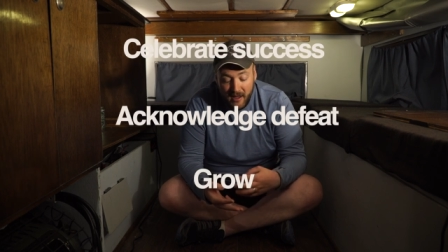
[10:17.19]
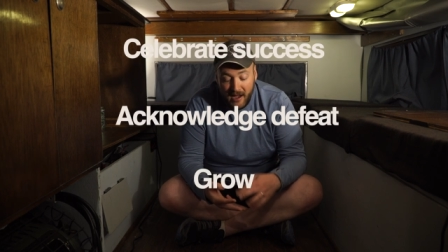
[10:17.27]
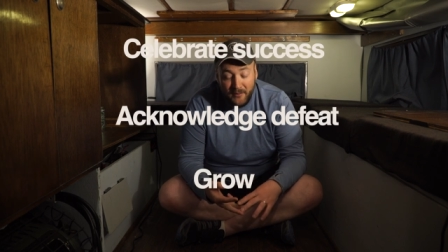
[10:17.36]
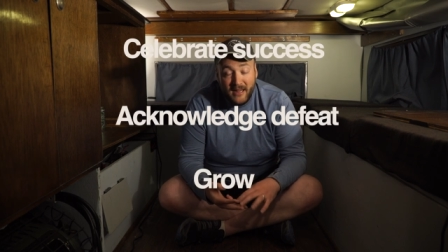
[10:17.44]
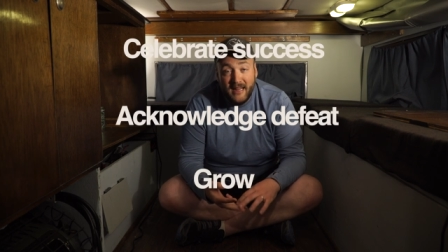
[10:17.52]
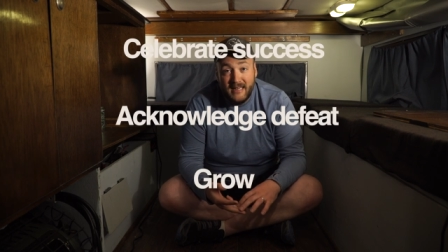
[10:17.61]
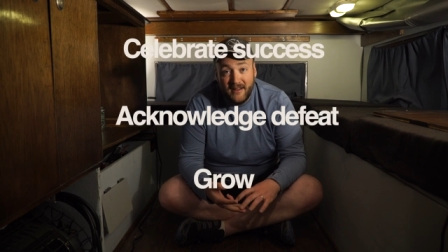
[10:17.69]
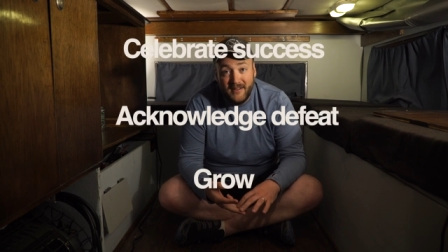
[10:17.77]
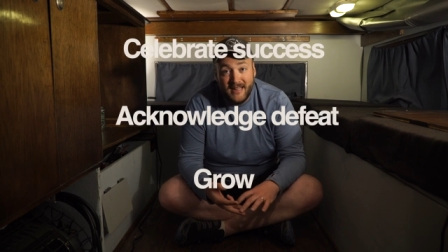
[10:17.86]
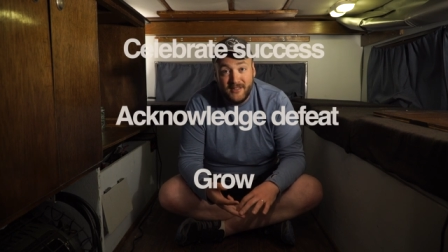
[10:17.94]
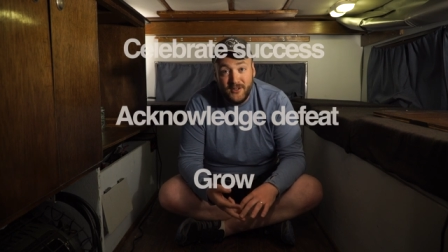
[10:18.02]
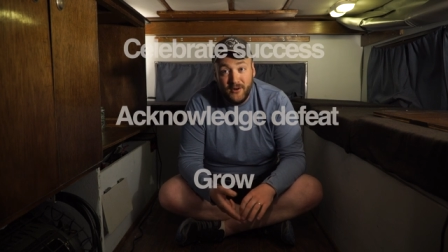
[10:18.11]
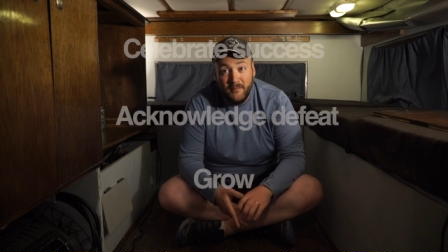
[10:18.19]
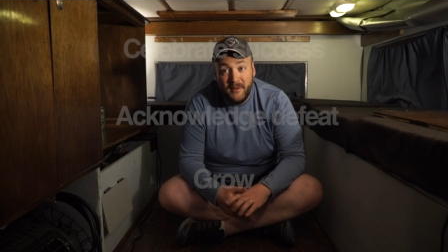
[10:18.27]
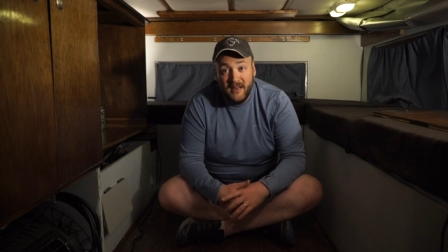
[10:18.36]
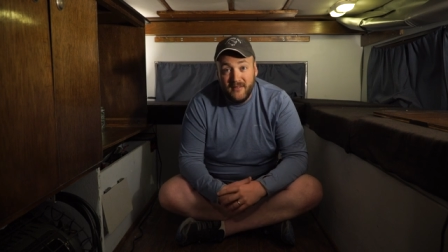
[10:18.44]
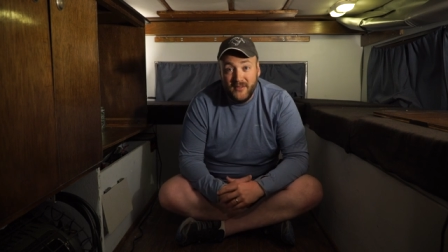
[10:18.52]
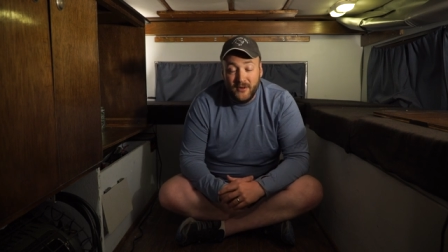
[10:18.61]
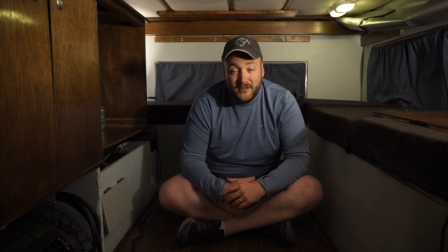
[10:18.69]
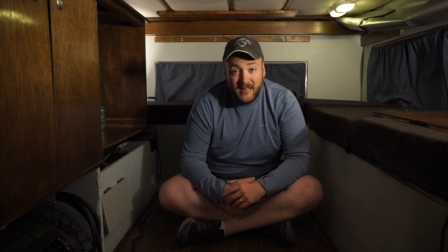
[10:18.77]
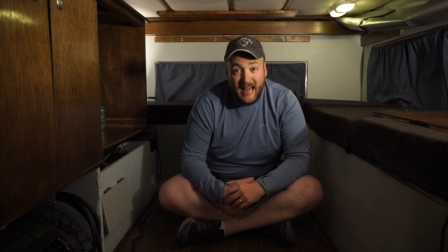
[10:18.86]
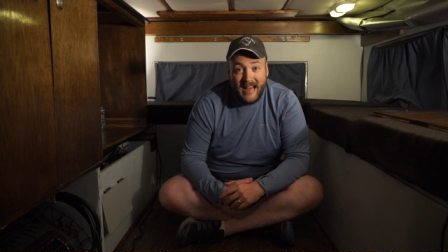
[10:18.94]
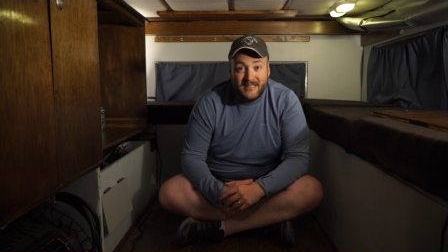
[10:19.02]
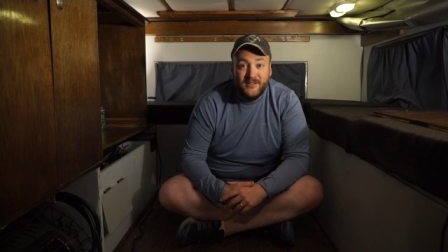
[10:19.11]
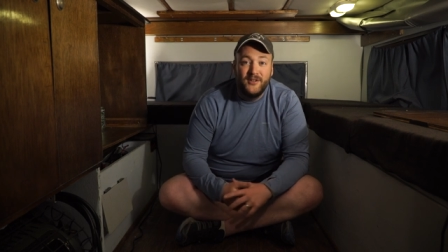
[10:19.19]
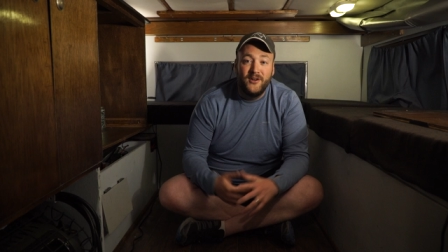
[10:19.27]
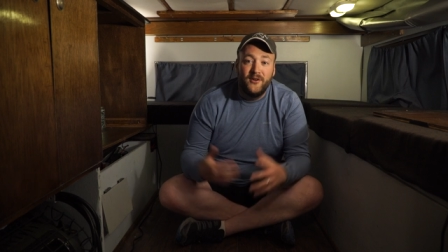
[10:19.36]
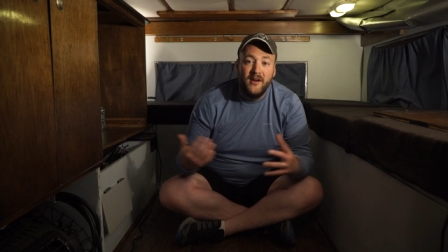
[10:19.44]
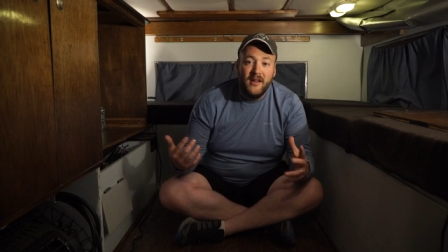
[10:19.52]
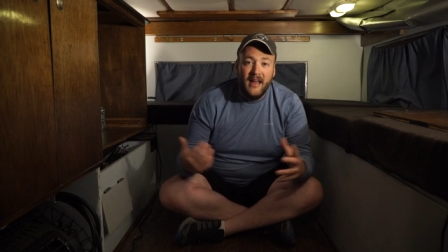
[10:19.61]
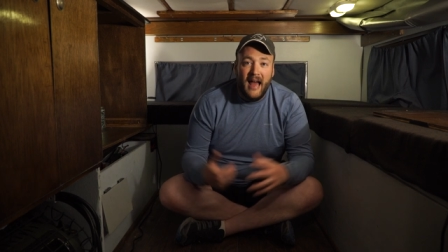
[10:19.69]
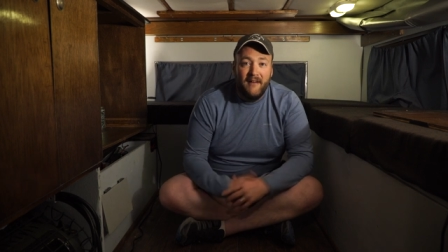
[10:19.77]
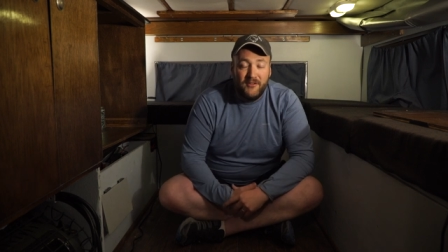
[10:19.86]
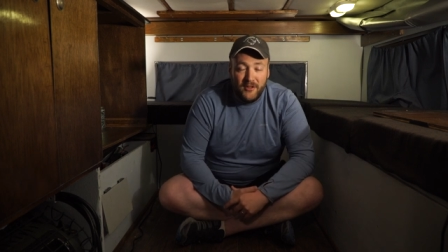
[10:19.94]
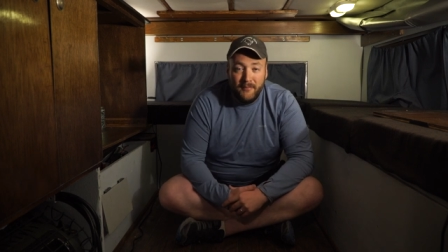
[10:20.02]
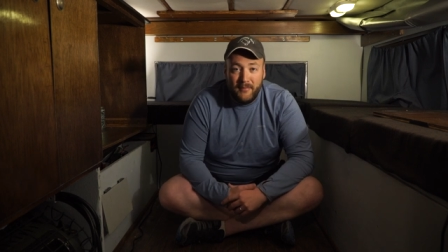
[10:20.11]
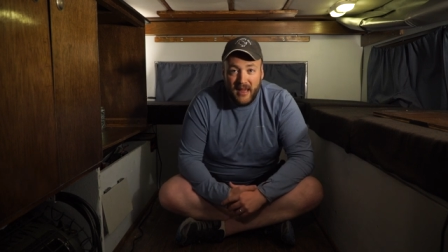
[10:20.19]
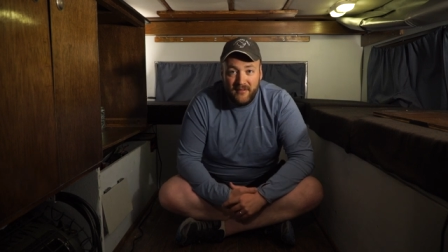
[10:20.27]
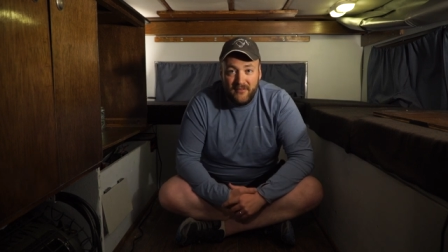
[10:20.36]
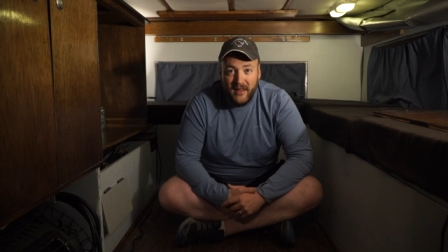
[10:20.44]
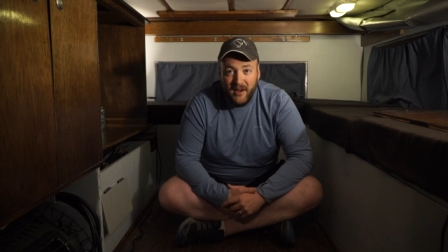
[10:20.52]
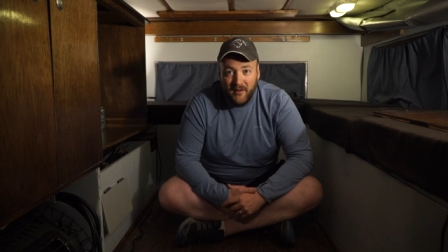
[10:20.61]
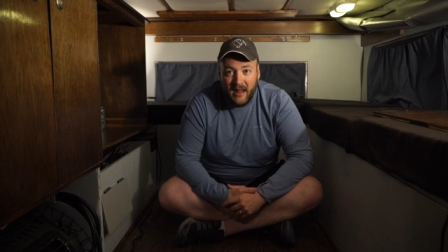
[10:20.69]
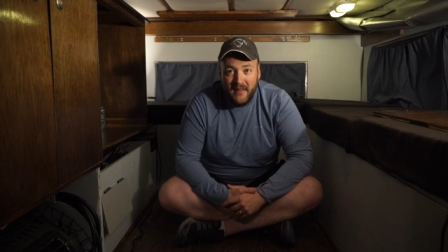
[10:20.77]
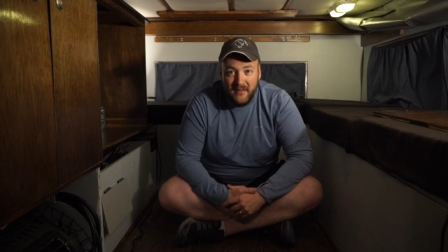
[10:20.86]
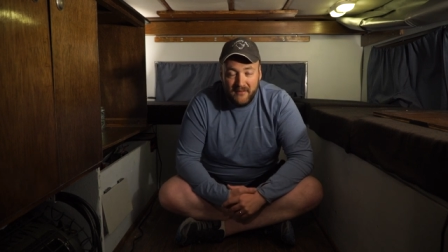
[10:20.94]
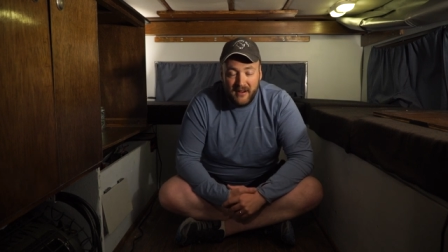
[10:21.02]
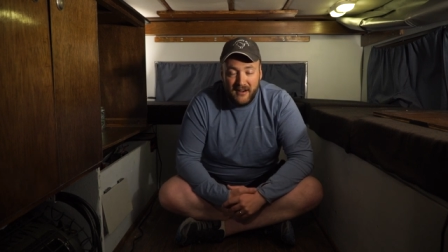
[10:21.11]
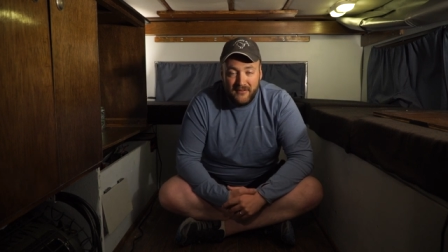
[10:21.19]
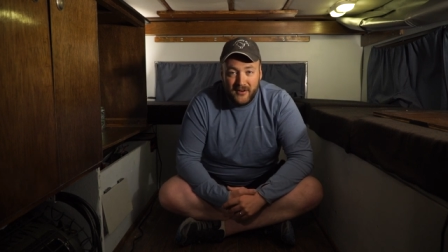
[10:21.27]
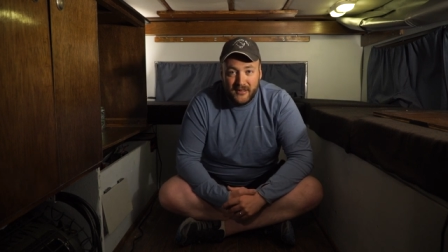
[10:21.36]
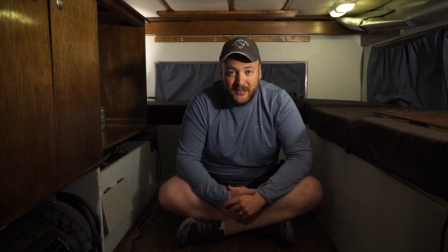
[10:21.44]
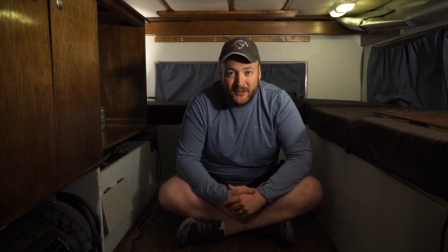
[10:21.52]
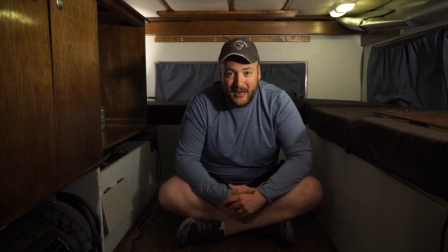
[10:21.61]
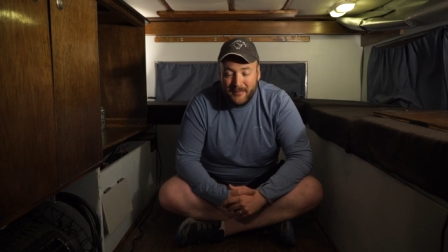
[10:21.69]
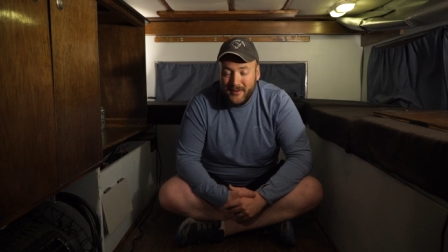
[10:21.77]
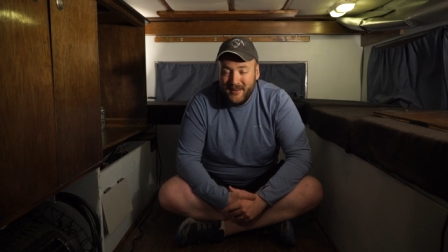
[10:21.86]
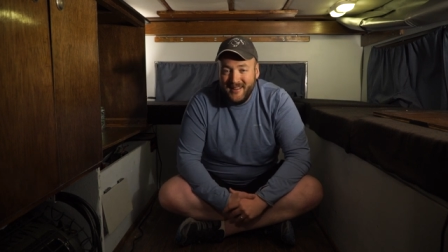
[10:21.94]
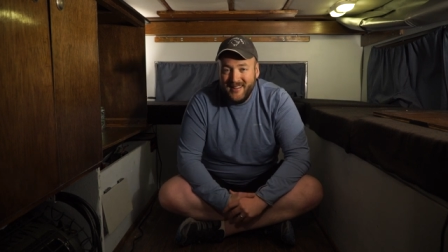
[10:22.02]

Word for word: And we definitely had to do a bit of those last two after the bed failed on the very first trip.